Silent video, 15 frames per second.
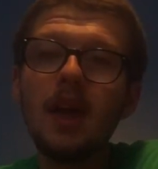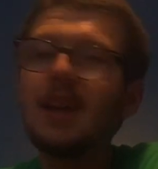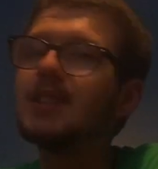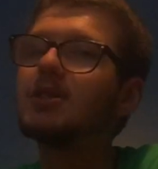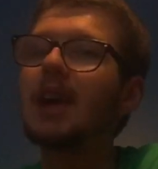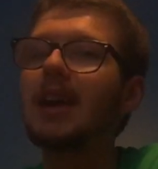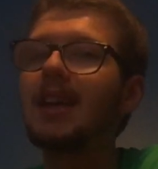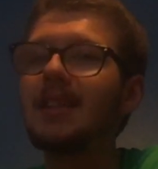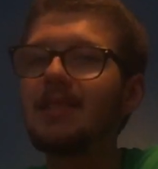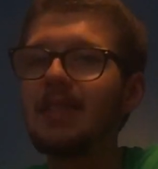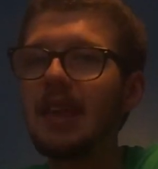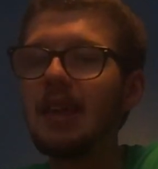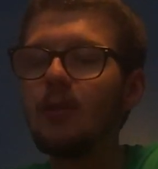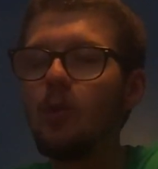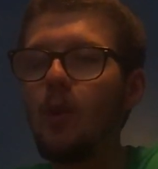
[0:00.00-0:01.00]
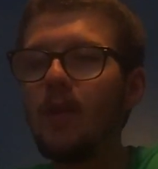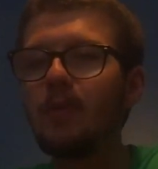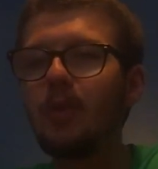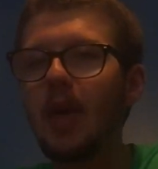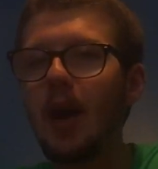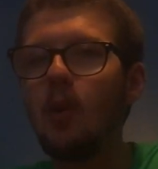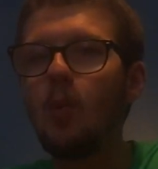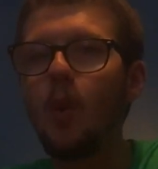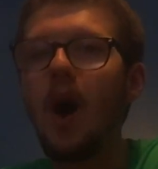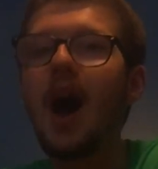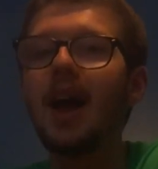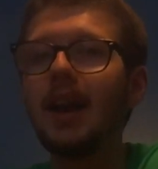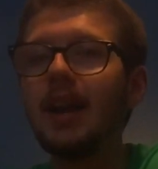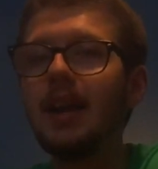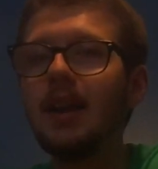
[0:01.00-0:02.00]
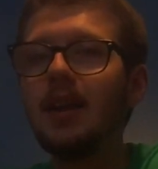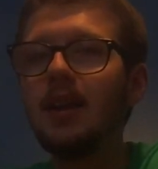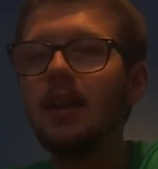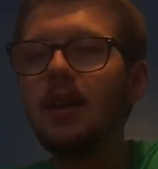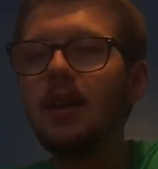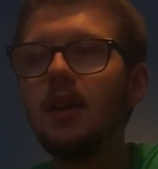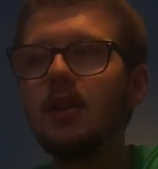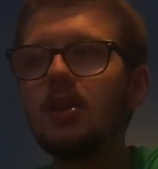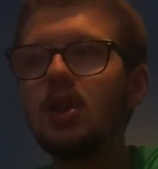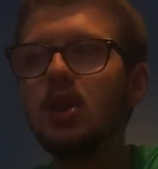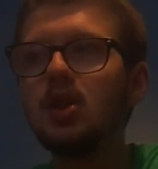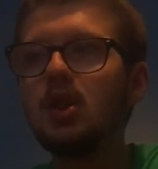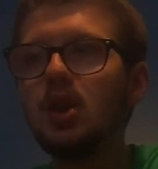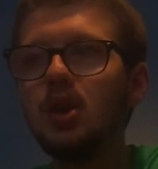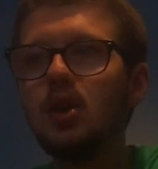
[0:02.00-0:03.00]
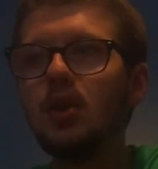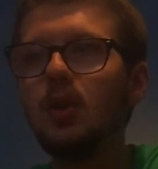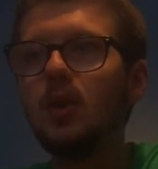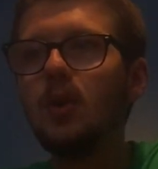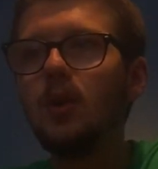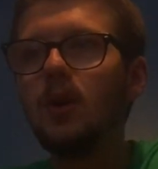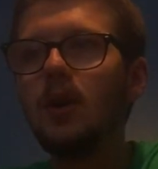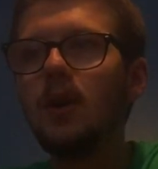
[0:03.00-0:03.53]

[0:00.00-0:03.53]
Is I think what they wanted to do,